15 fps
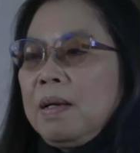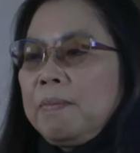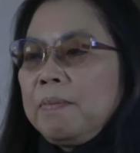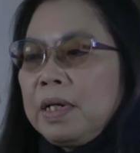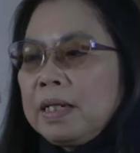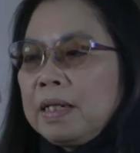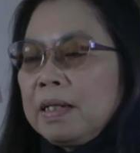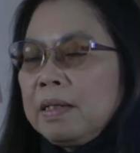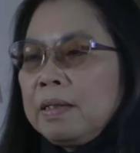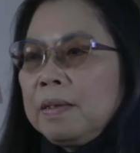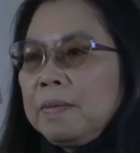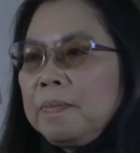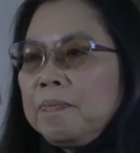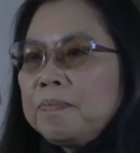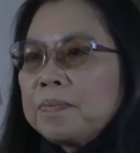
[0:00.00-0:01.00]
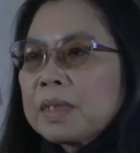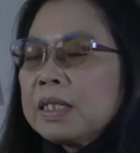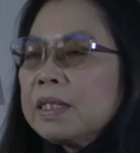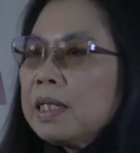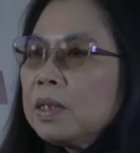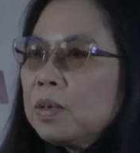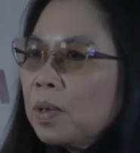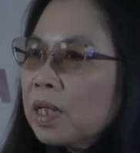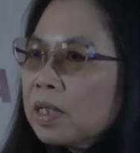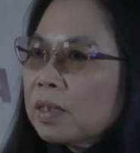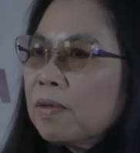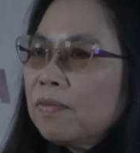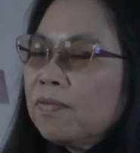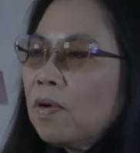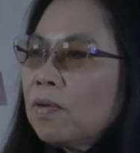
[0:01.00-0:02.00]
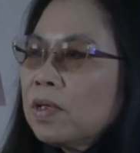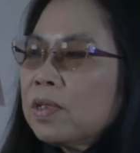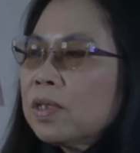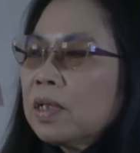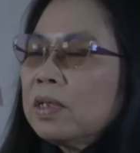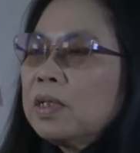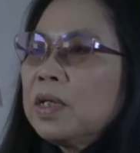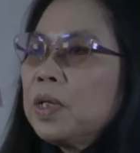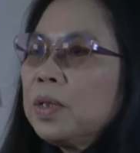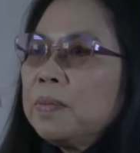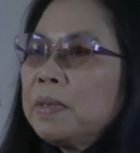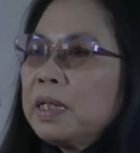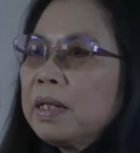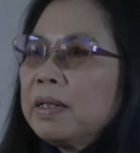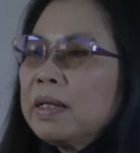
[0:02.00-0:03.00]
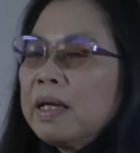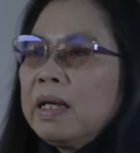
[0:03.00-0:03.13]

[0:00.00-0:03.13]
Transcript: But um, since we are so focused on the human,